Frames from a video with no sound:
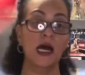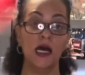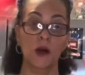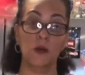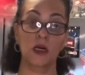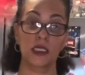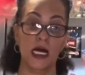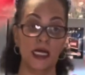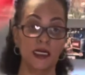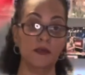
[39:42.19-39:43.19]
And when
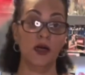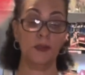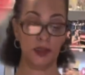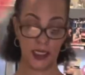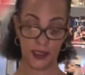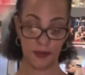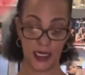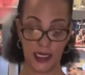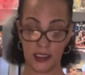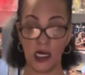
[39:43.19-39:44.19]
I get my plate made,